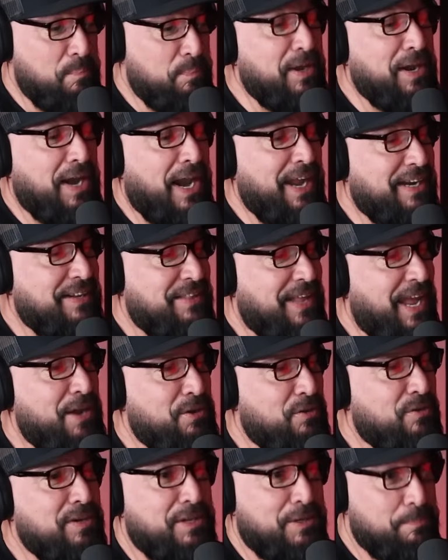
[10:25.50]
like that, you
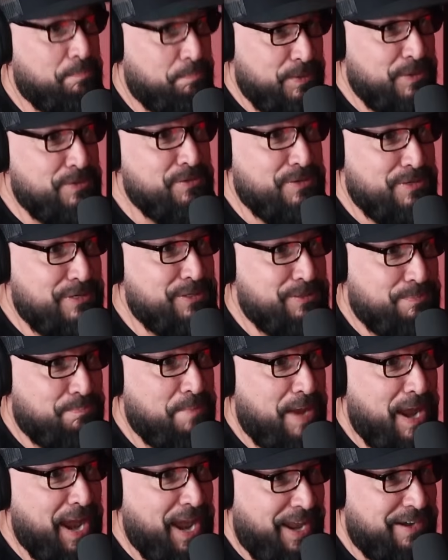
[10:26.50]
need a
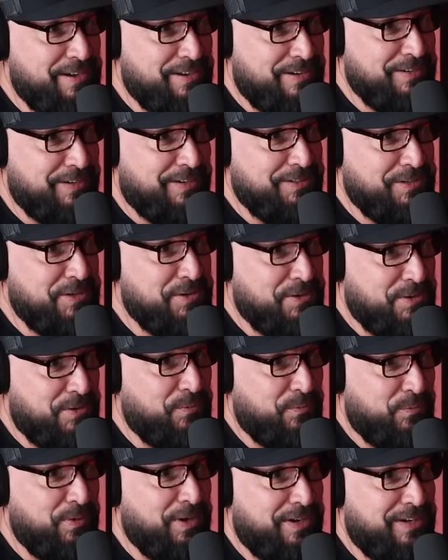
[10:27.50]
businessman, you know,
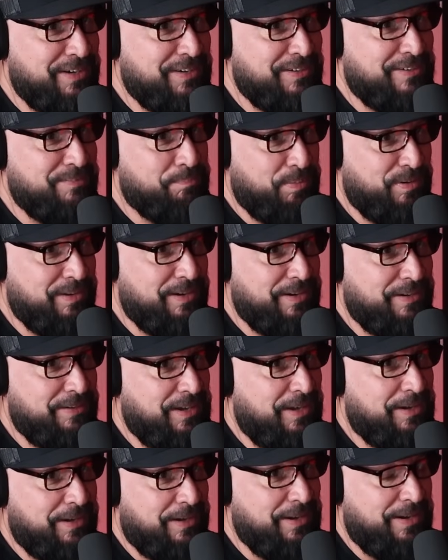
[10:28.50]
running the place, I
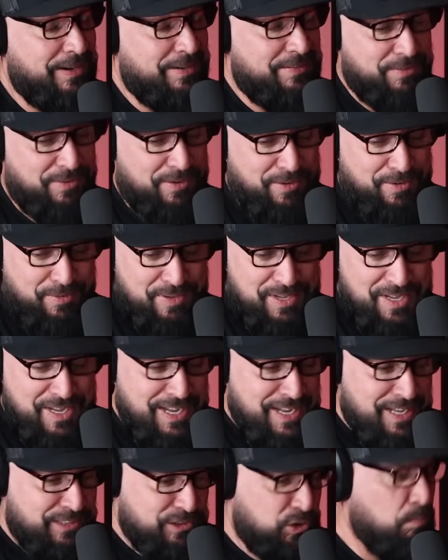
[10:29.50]
guess, you know.
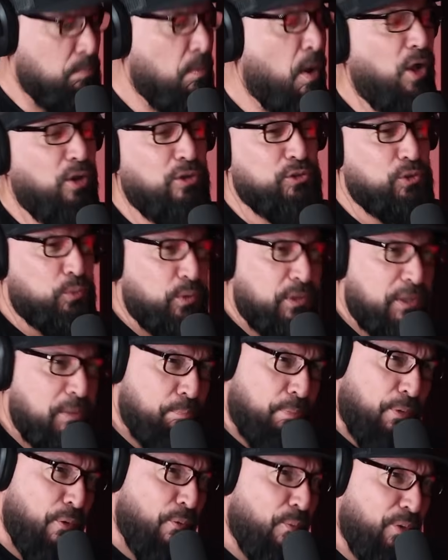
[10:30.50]
Schmalzried,
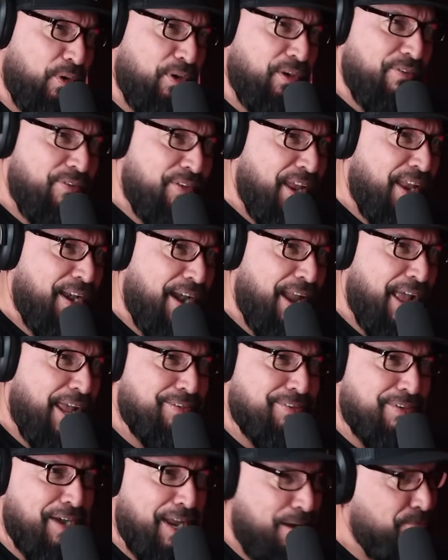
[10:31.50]
bro, where is that last name